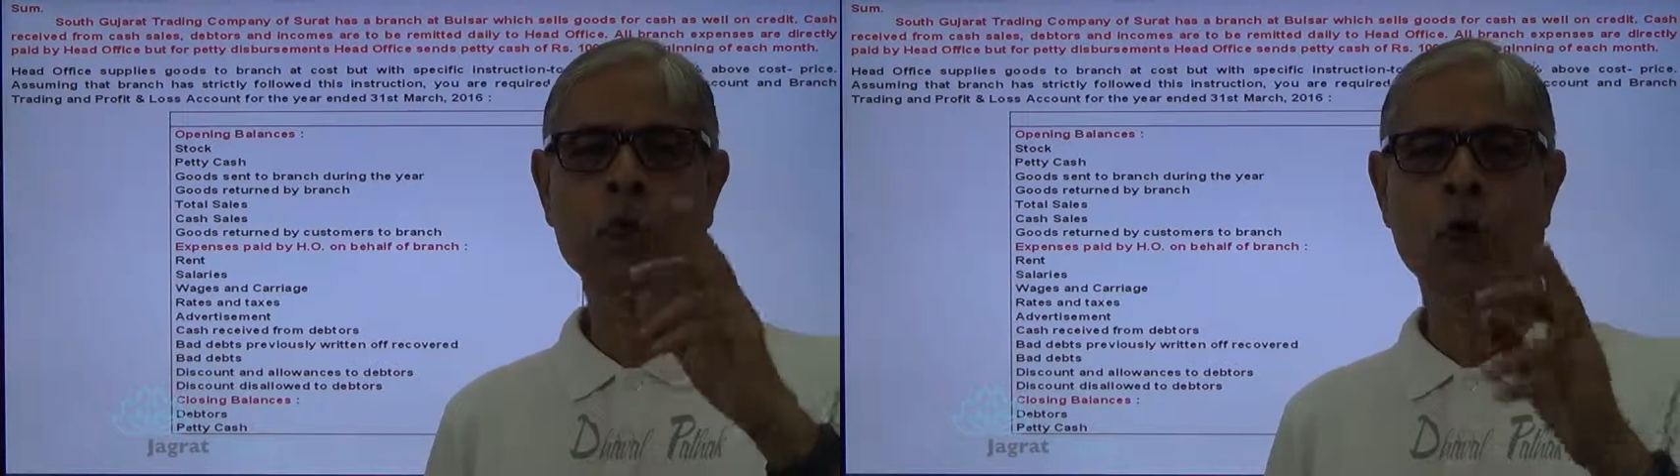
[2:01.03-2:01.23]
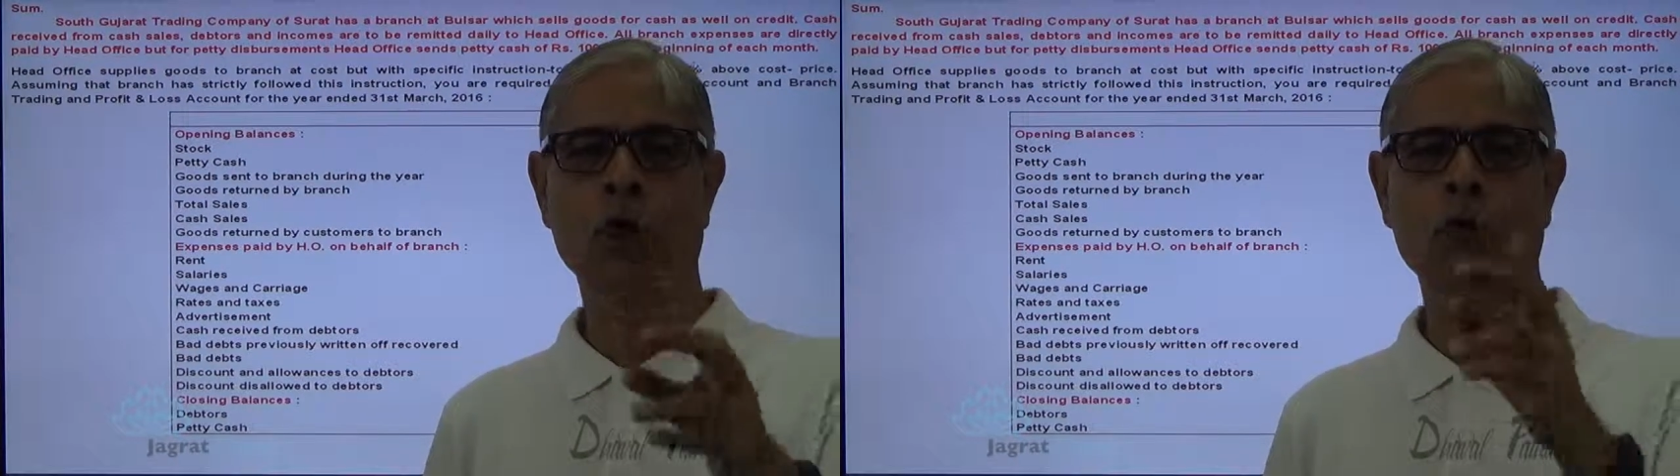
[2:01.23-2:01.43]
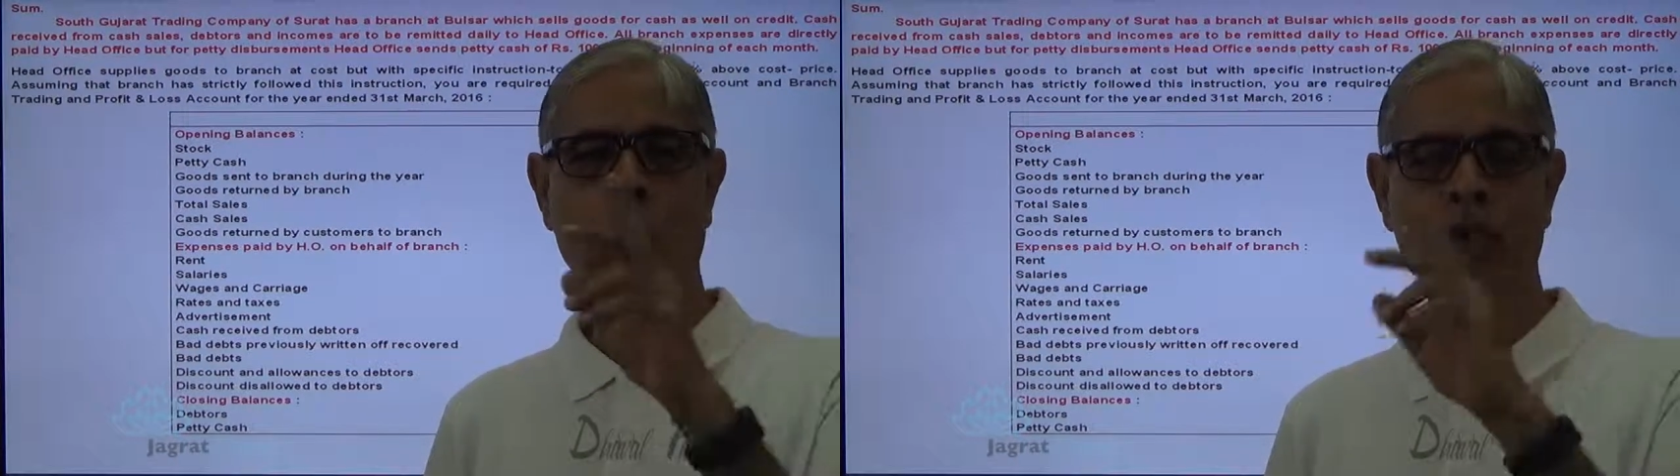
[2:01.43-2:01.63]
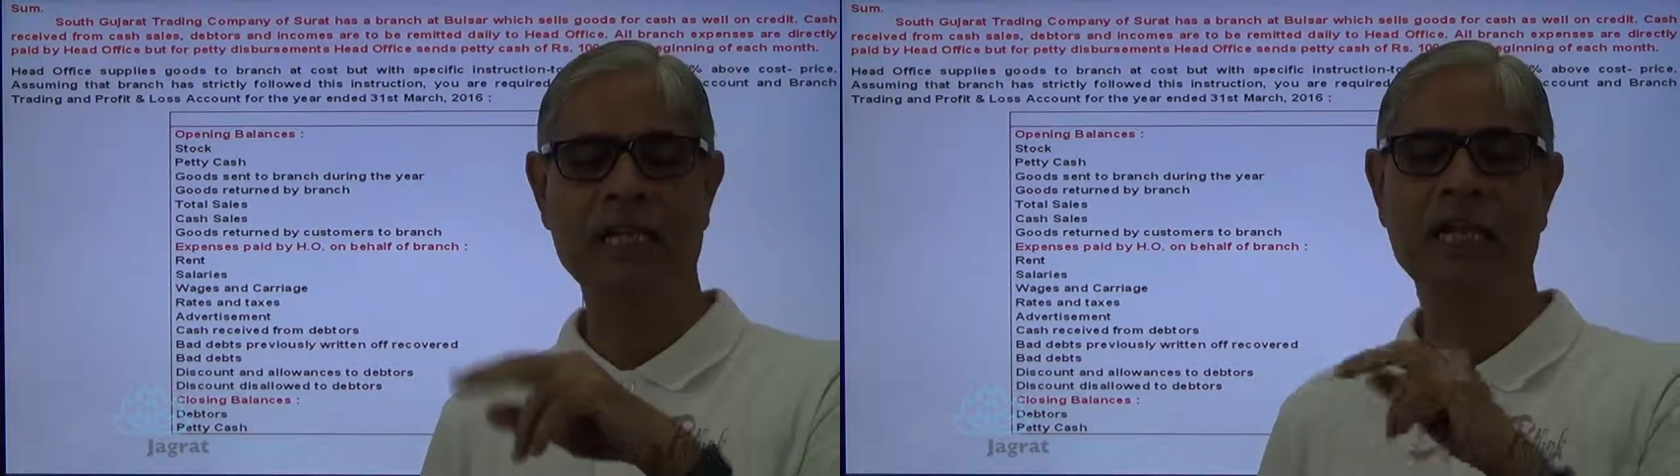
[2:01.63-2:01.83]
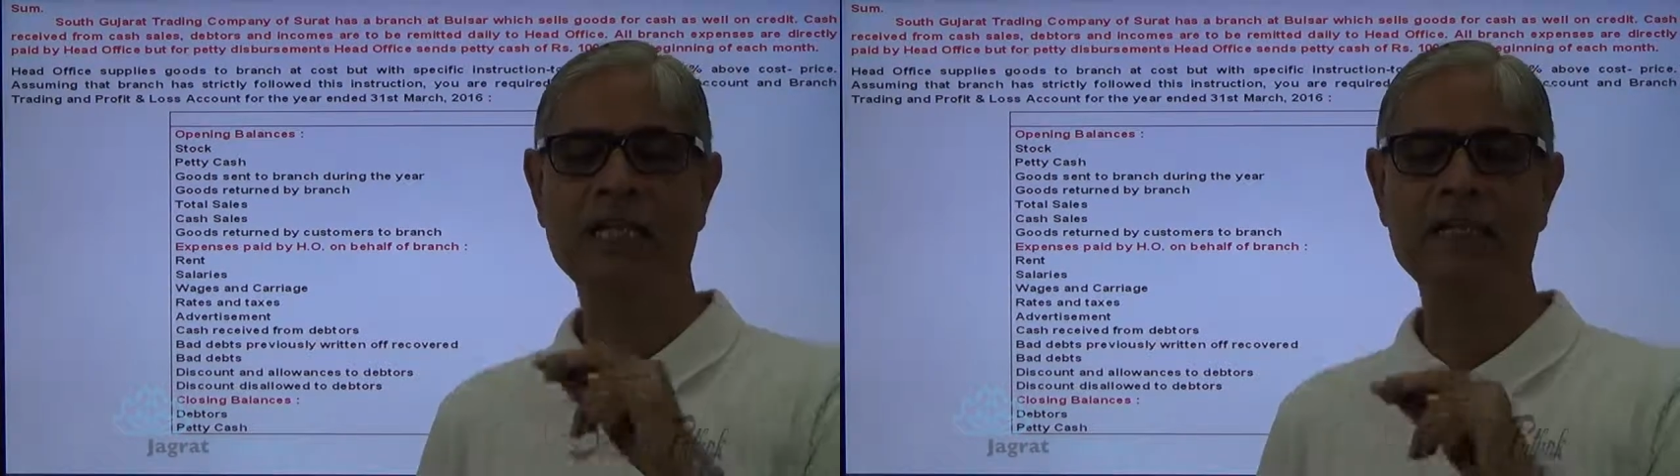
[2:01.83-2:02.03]
or
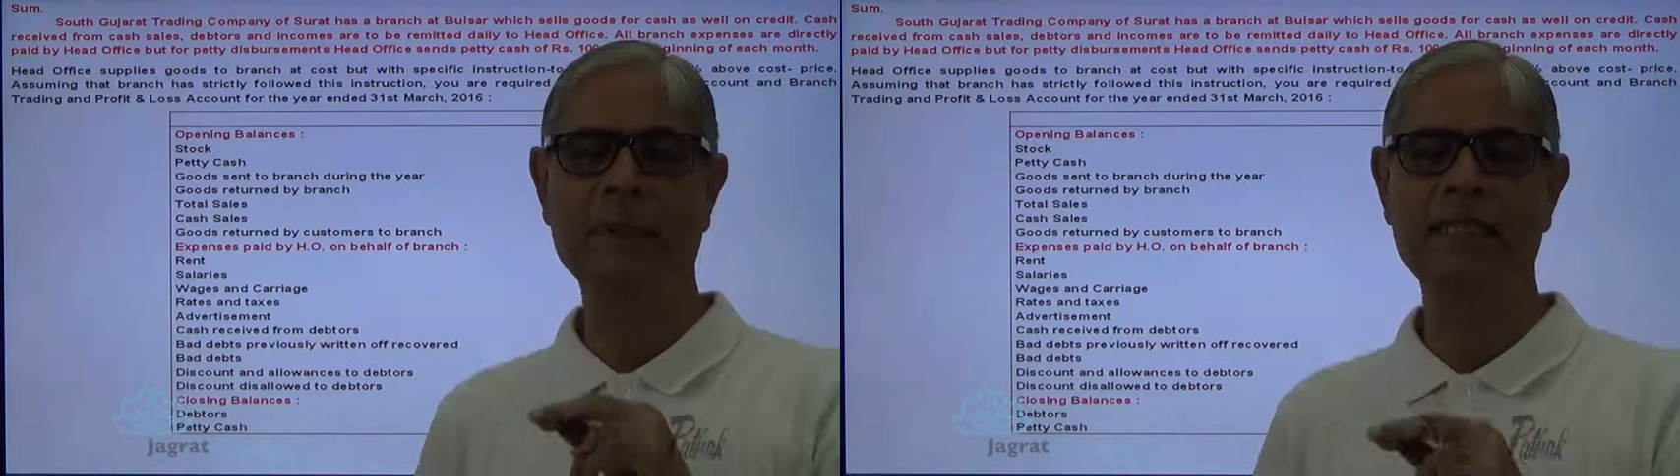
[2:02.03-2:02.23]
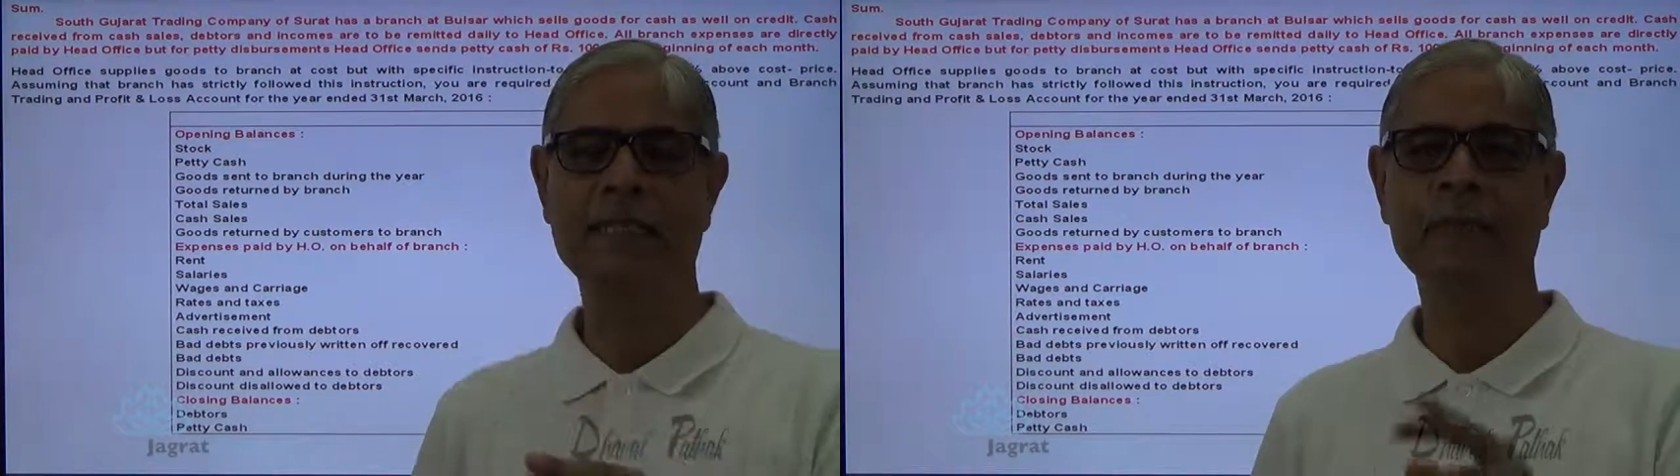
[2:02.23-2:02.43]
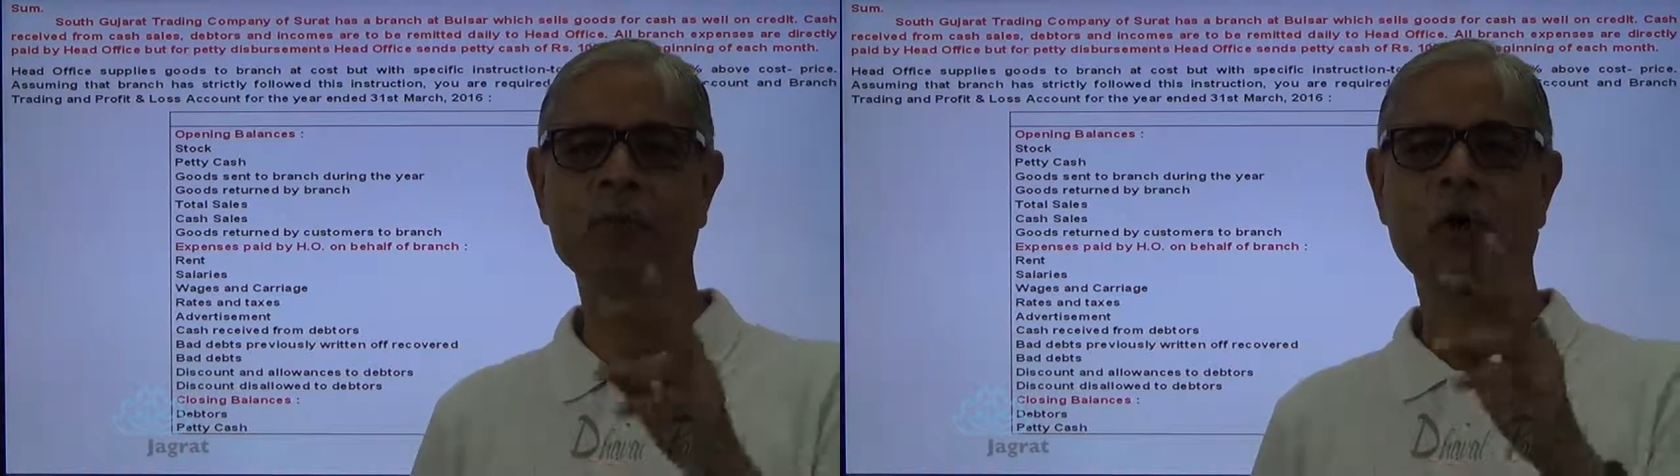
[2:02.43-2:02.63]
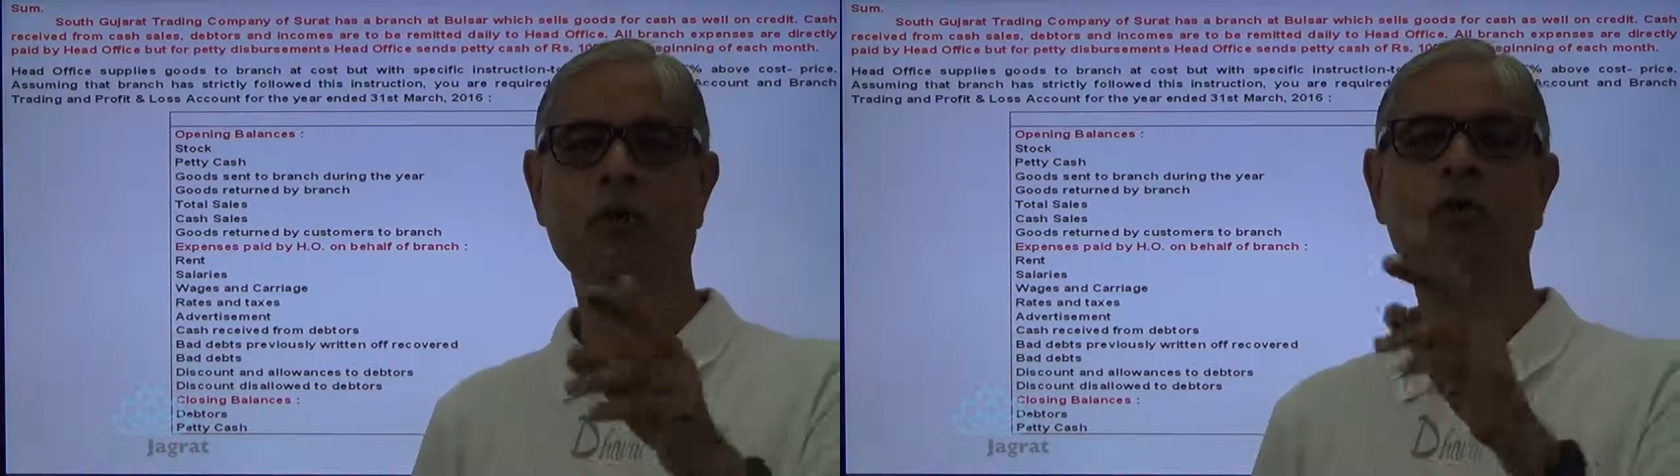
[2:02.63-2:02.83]
goods sent is missing, or